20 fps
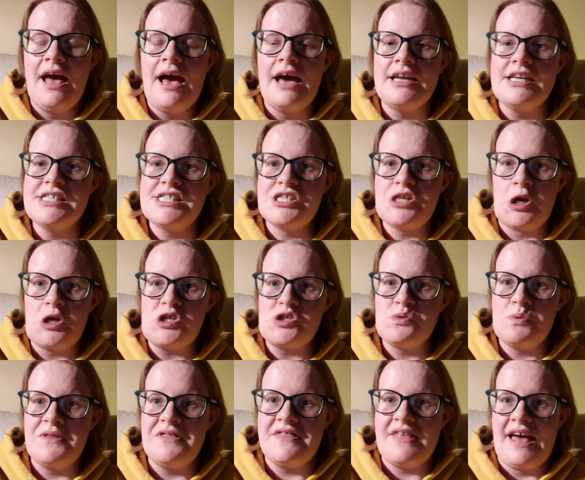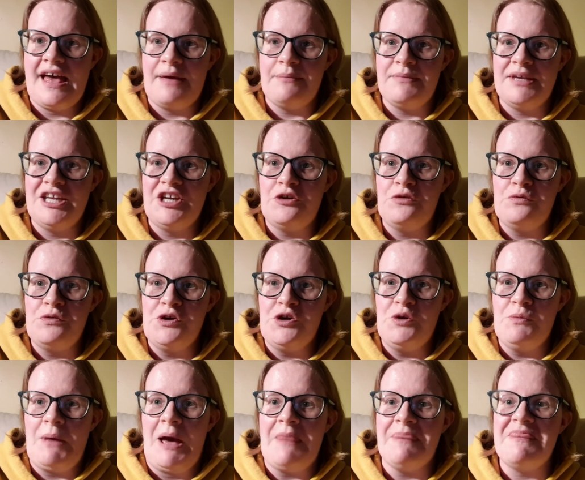And it starts with them in a
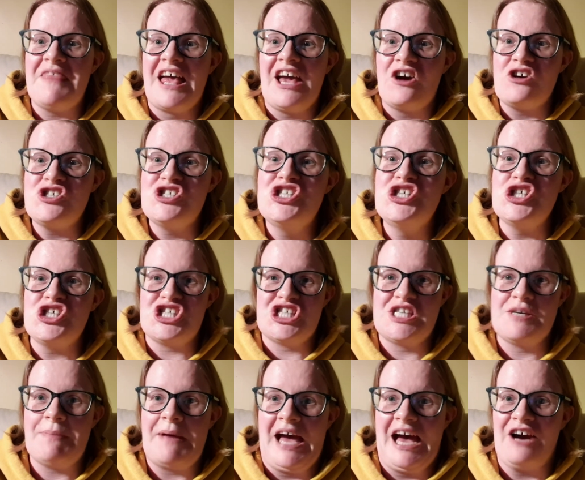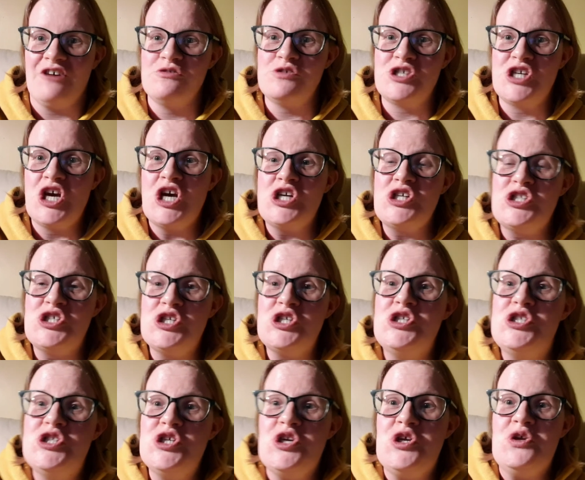room, and they are just about to
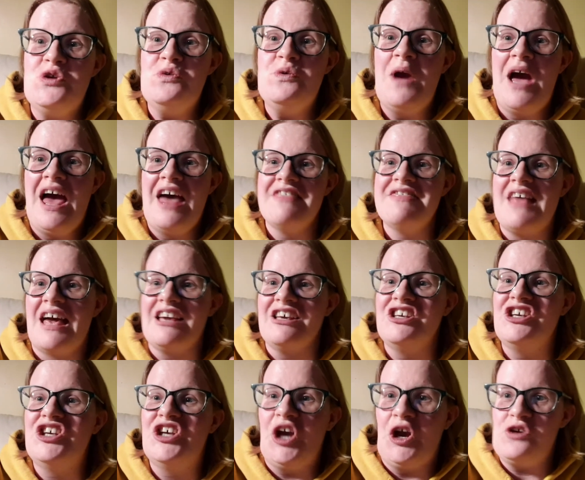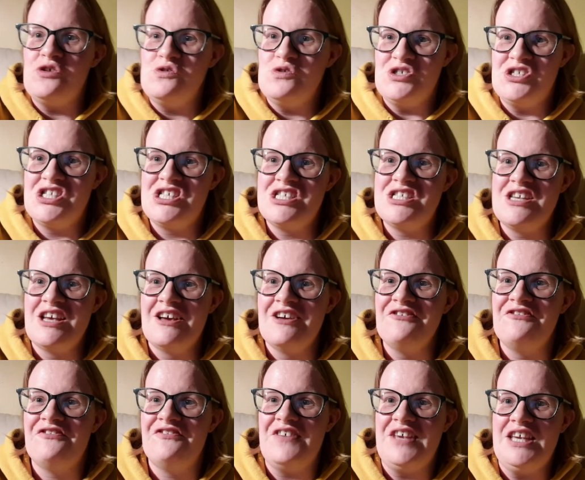do their ghost
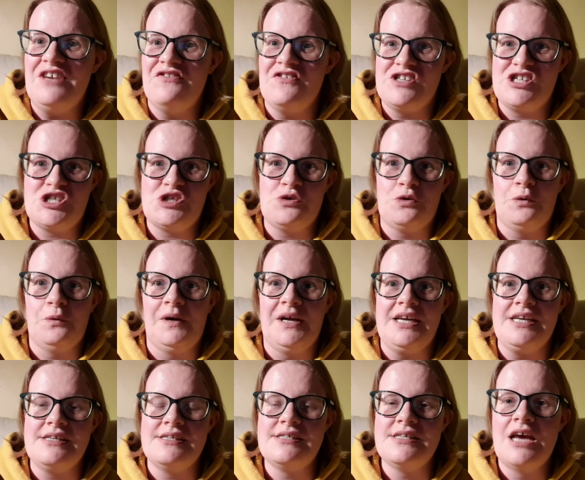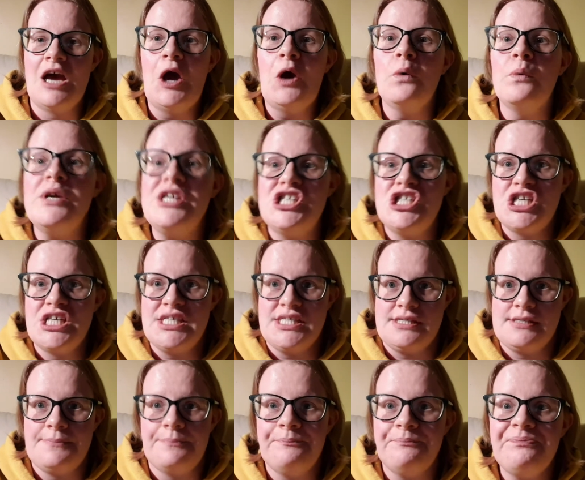fever stories, which
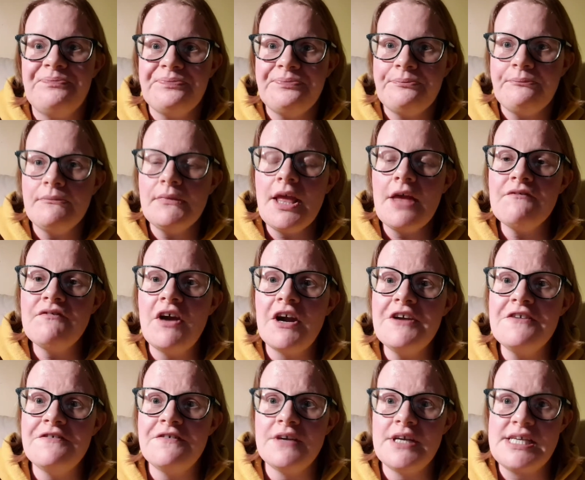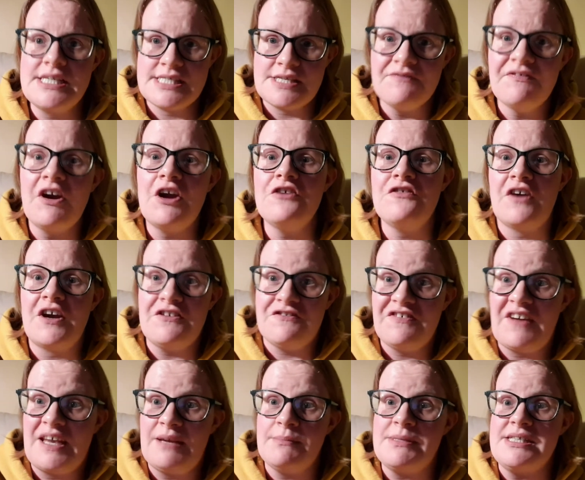is it's a very, very
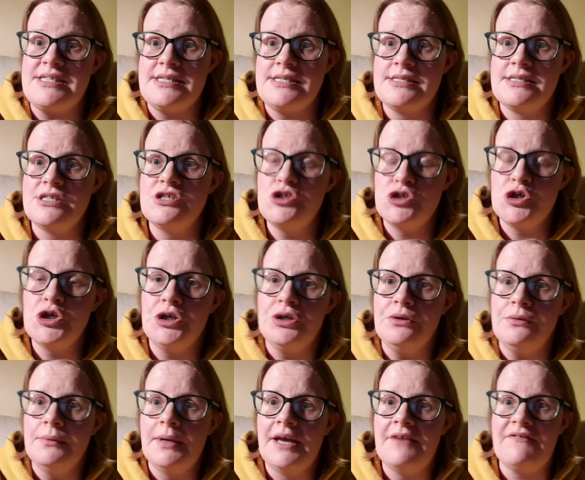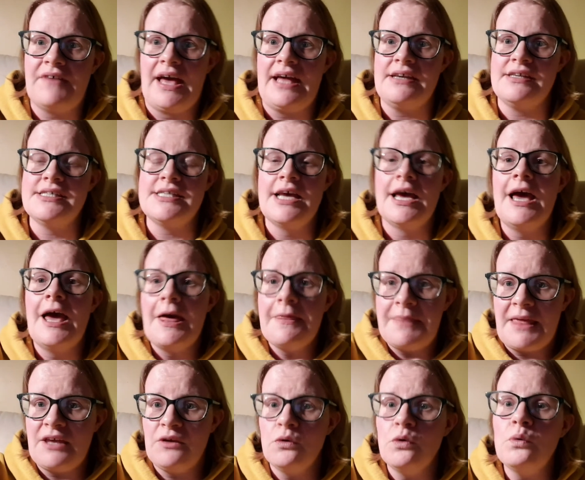famous, true event.
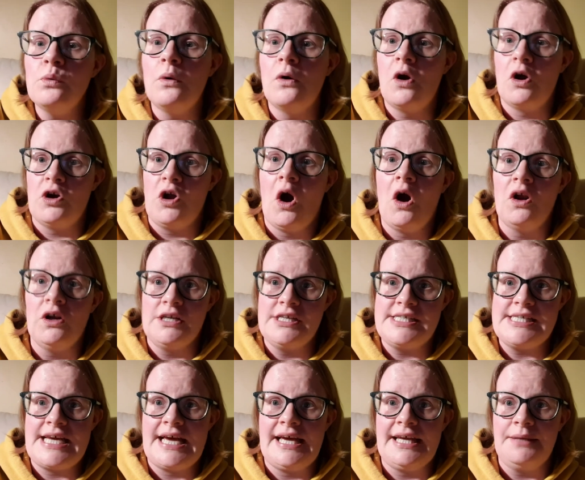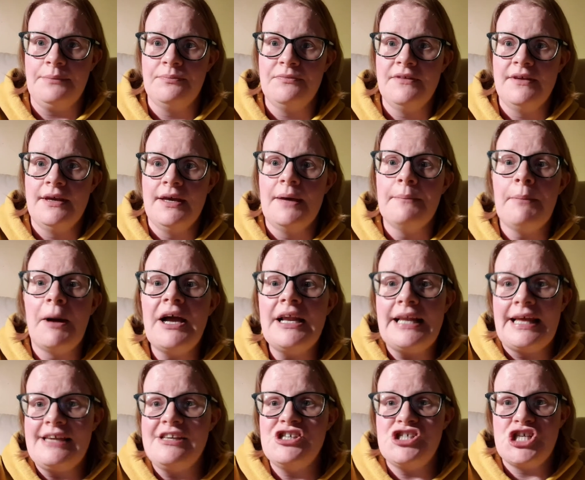They all were on holiday by
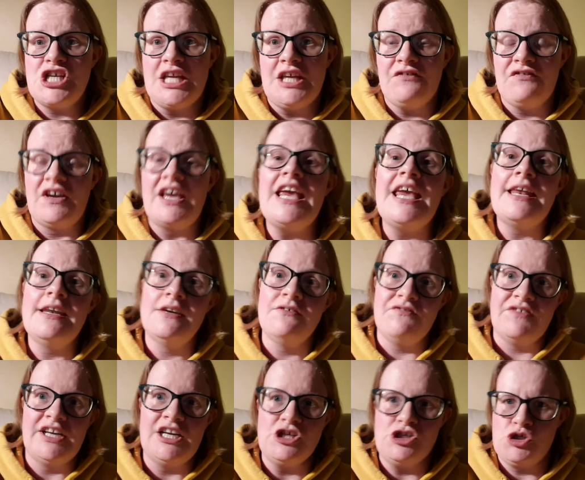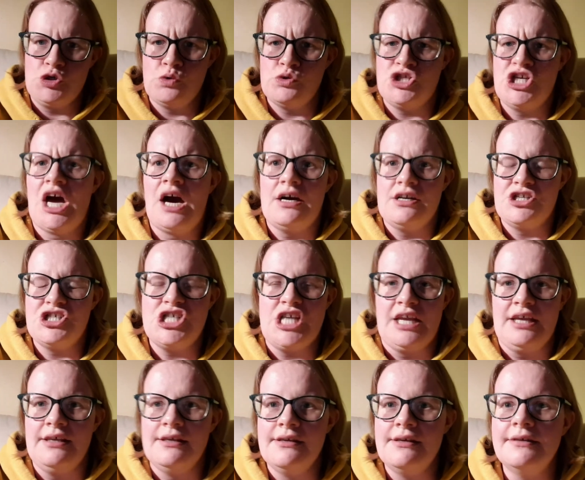Lake Geneva in Villa
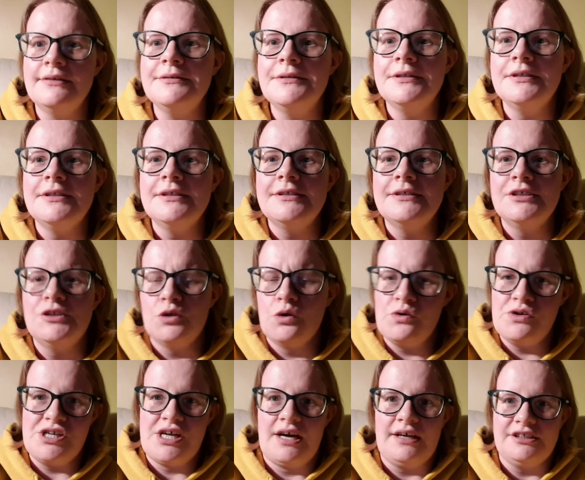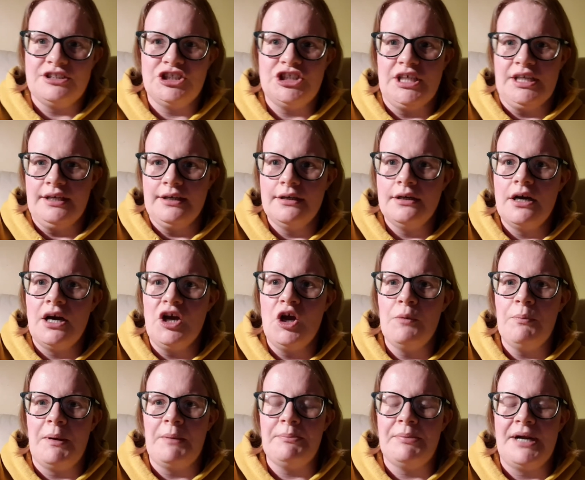Diodati. Diodati. I
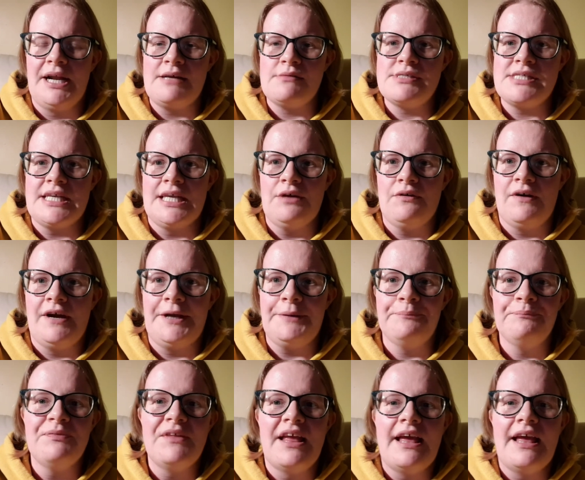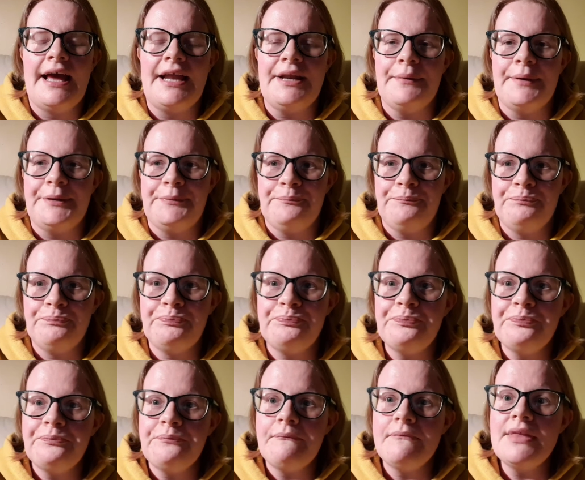hope I'm pronouncing it right. Anyway,
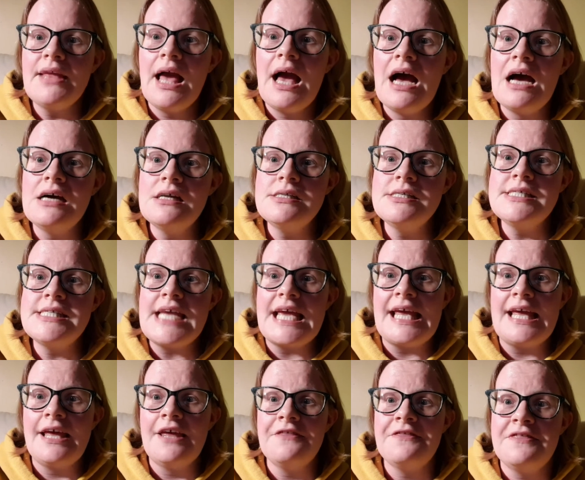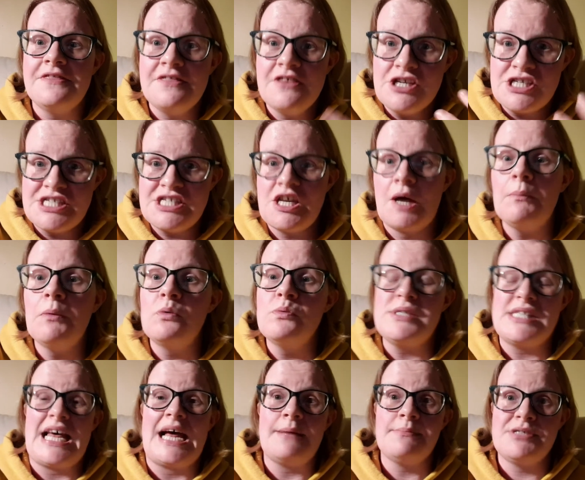and the summer
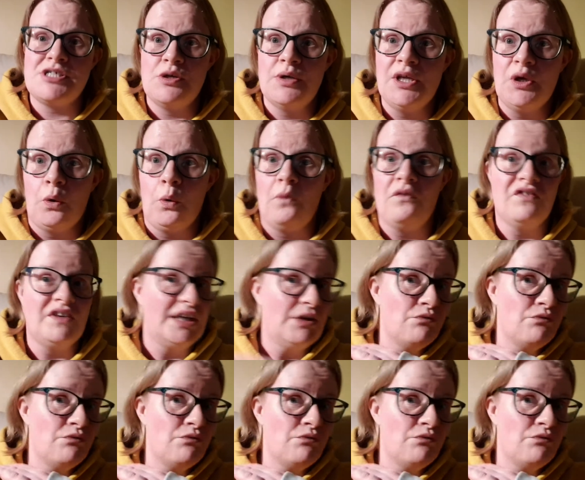was absolutely awful.